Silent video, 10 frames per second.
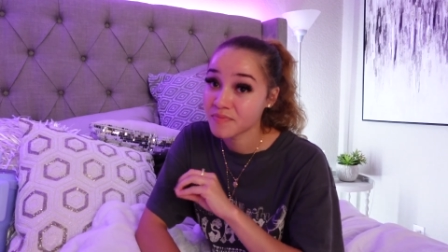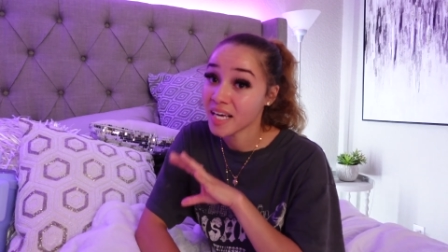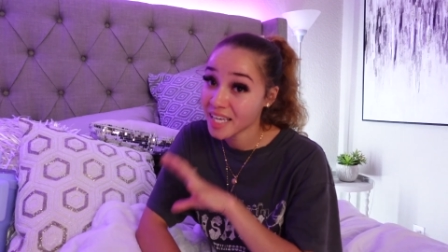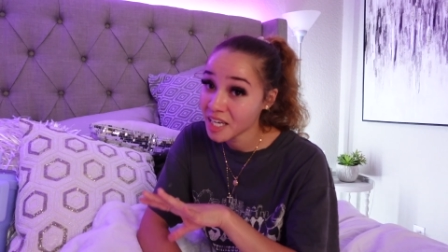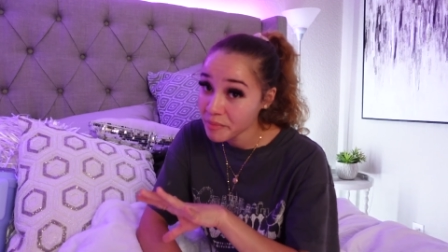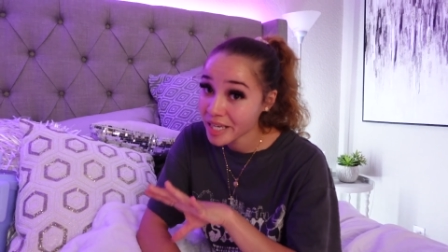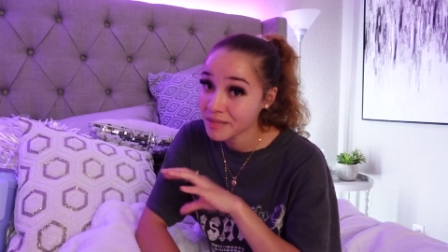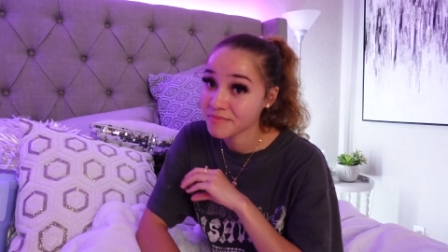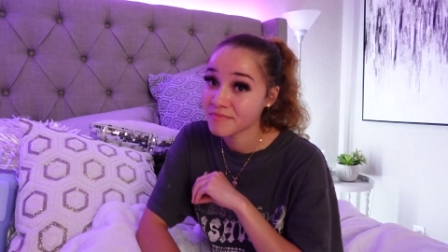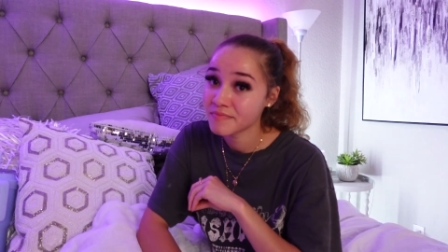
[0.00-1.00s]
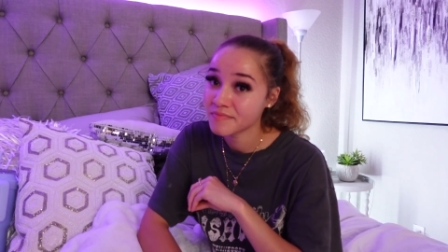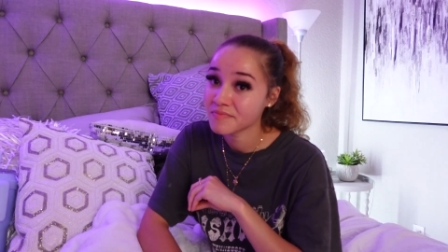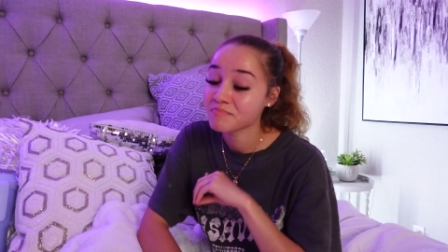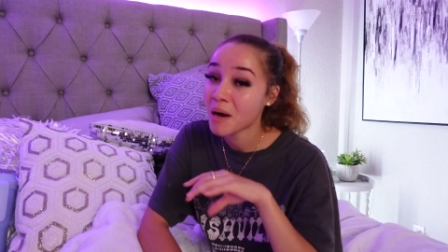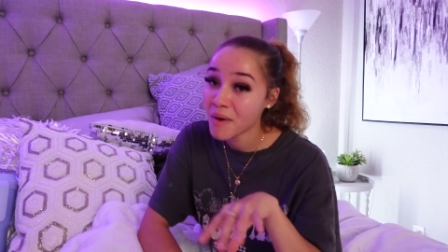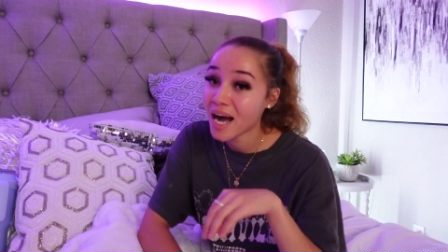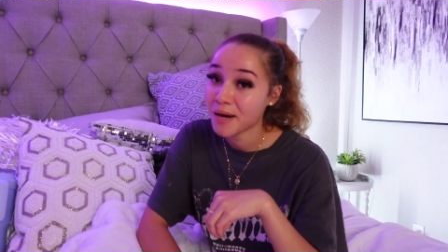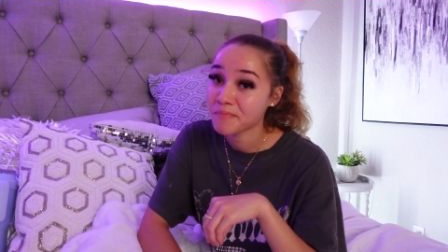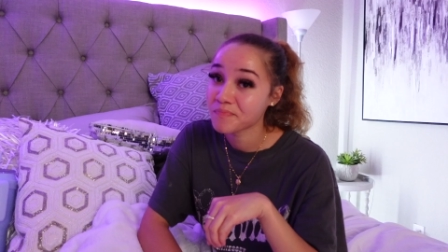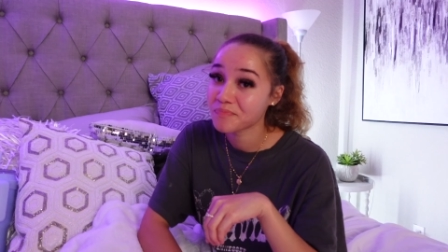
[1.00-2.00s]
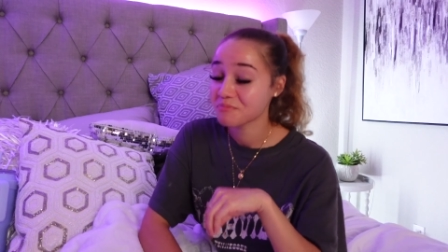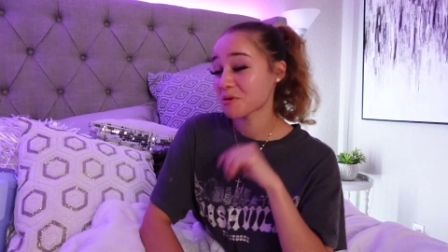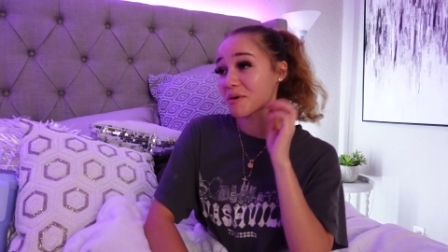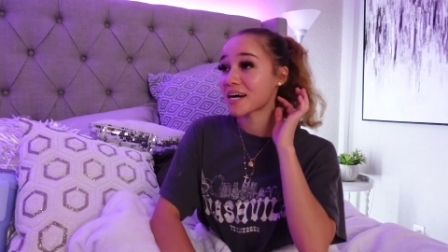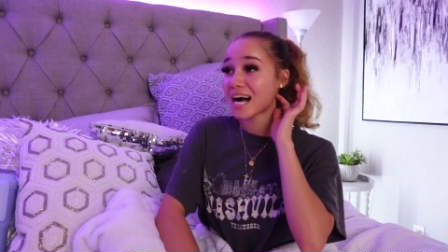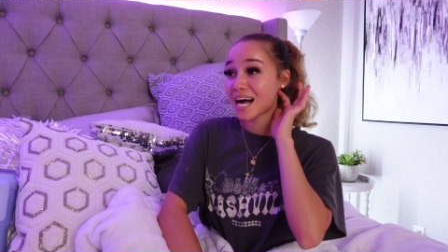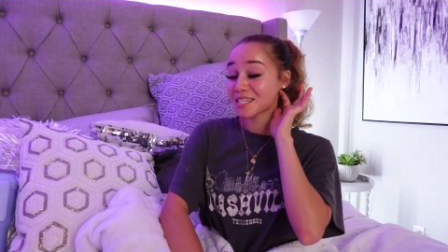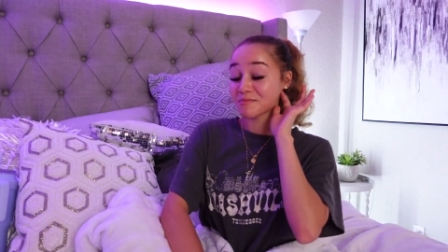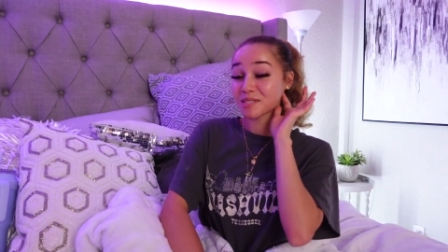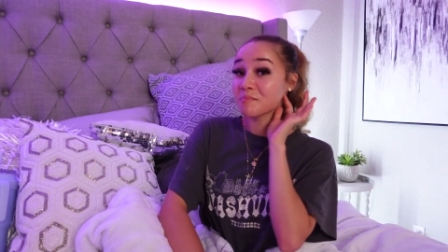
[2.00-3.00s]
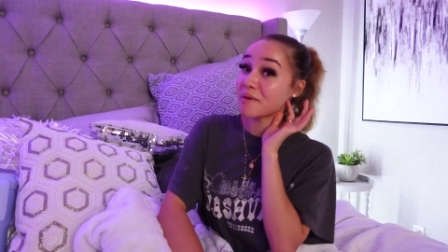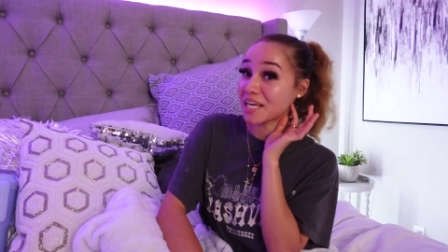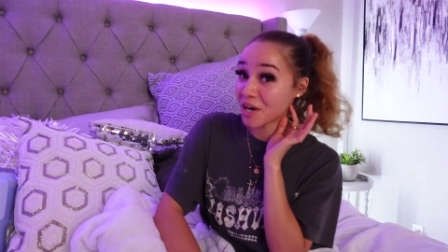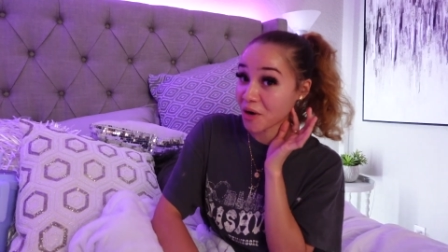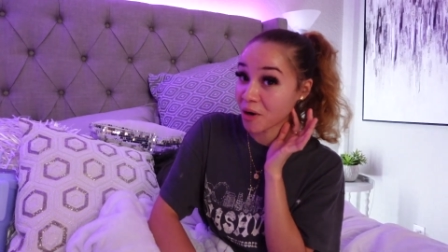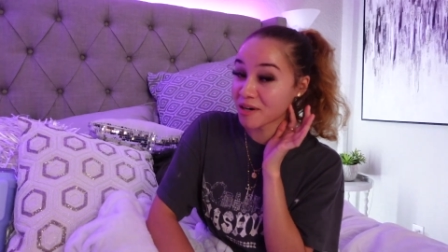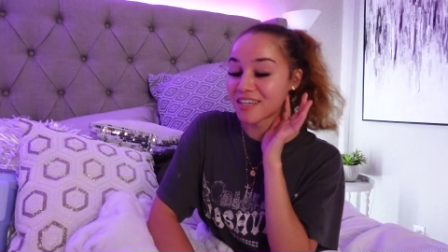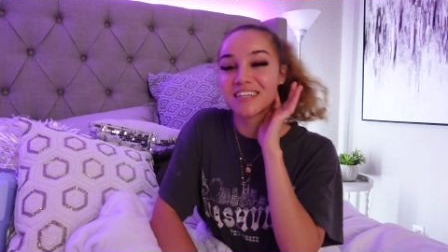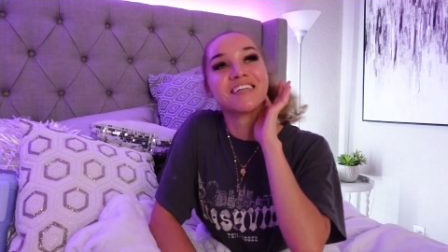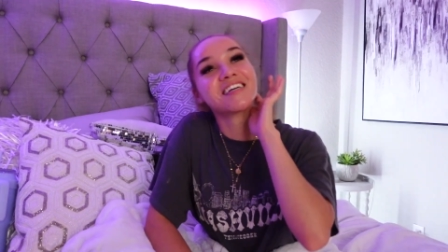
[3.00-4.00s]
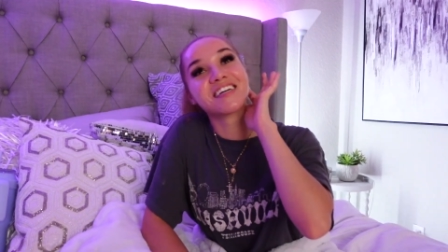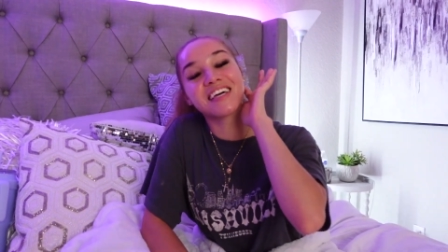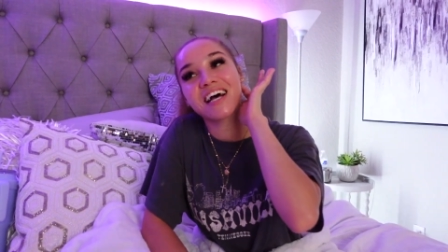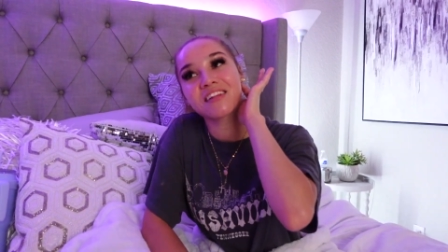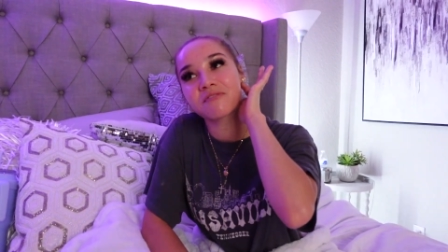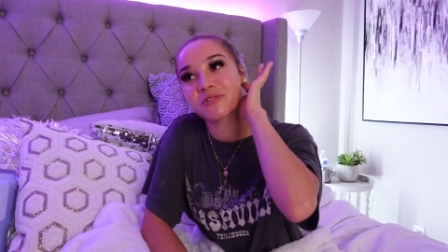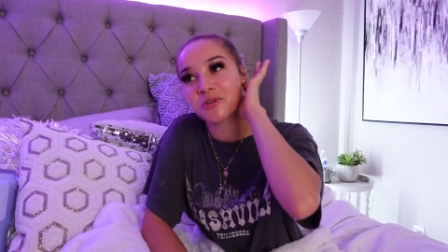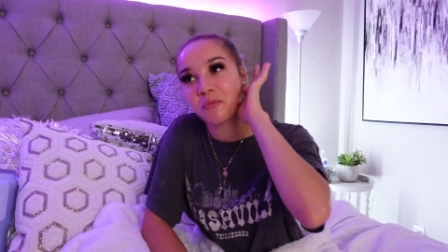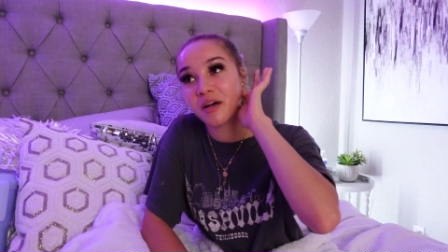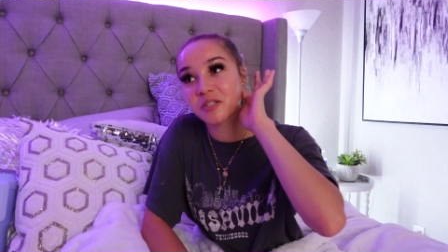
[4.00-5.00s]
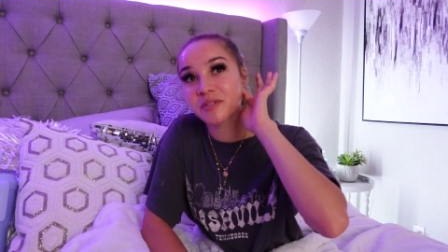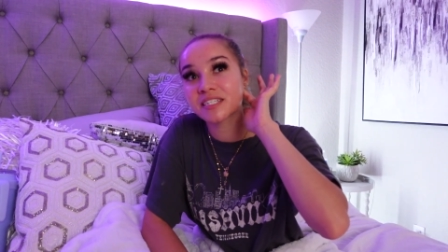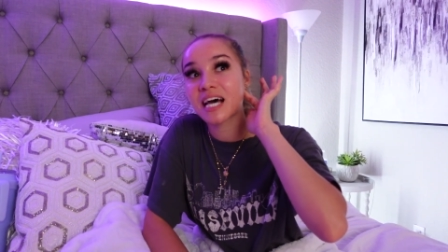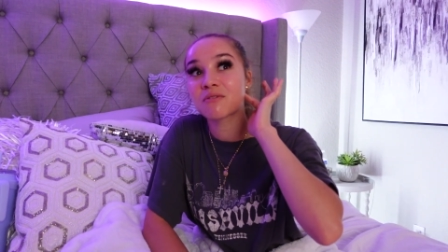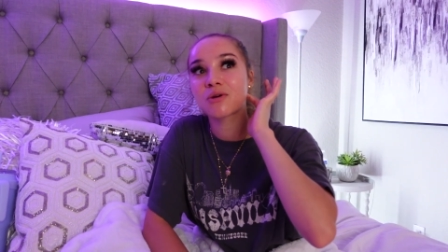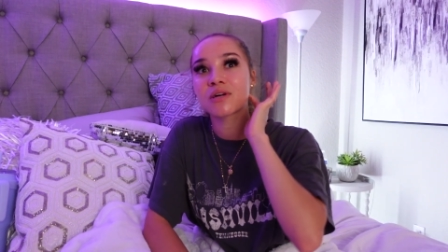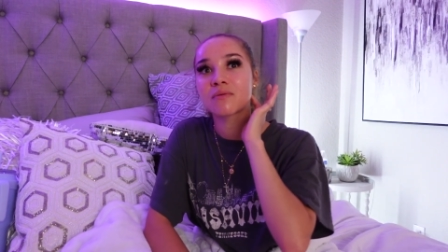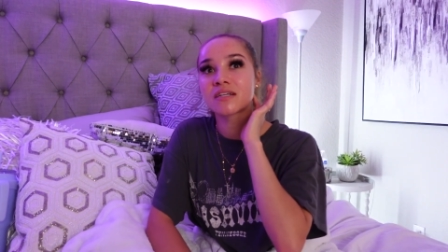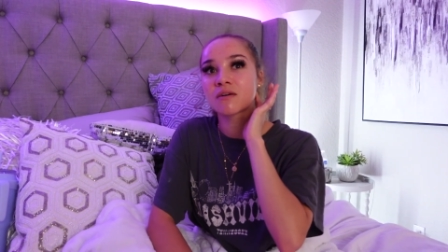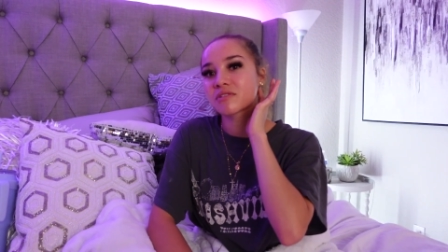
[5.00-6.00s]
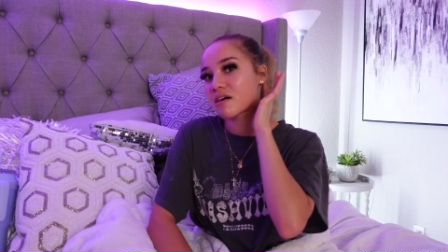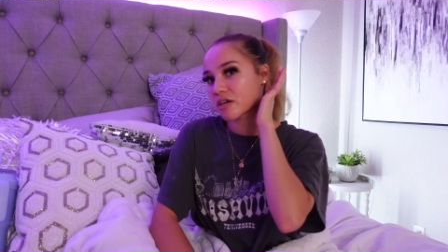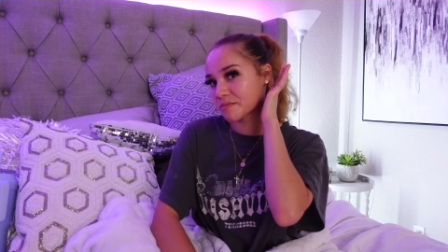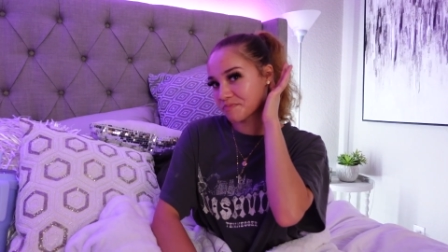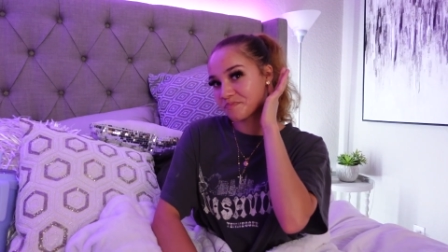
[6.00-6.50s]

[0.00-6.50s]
They get me. My mom, oh my gosh, I'm just a mini her. And I love her so much because I don't know what I would have done without her.